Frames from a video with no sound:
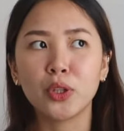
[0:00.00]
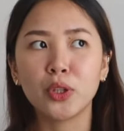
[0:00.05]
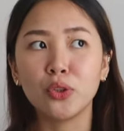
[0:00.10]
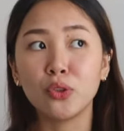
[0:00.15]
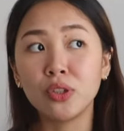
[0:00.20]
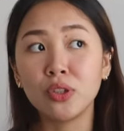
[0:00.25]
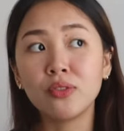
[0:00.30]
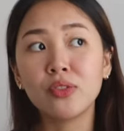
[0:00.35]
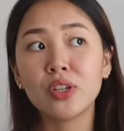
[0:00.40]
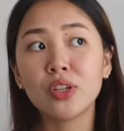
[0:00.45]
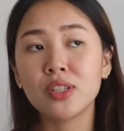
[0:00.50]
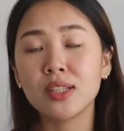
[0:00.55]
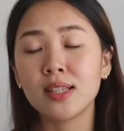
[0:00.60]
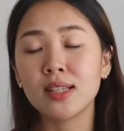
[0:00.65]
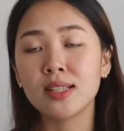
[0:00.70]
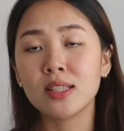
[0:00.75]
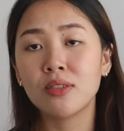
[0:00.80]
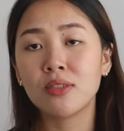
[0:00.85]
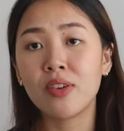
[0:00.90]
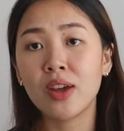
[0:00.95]

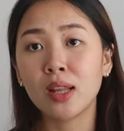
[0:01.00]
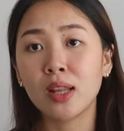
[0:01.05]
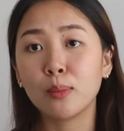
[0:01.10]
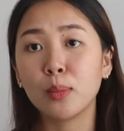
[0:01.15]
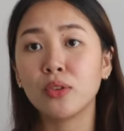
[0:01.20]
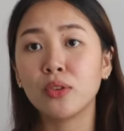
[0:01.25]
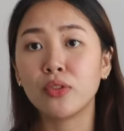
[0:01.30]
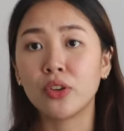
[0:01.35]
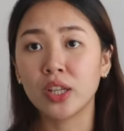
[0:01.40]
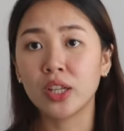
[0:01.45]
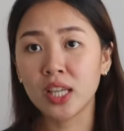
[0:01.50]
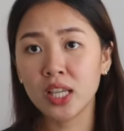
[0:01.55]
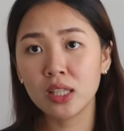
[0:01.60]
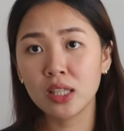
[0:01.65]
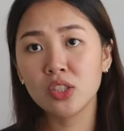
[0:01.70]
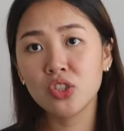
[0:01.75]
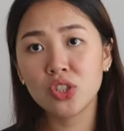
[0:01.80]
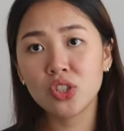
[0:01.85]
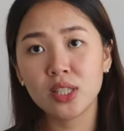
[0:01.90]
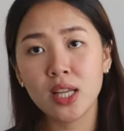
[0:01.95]
universities available for
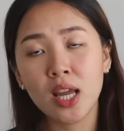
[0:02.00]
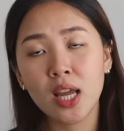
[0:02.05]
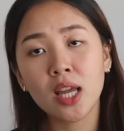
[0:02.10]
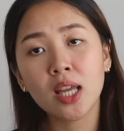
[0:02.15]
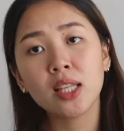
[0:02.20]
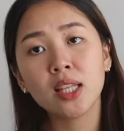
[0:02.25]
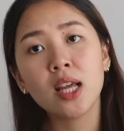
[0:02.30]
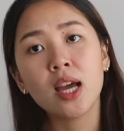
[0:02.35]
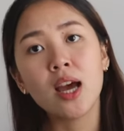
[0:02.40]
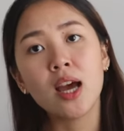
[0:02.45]
each state,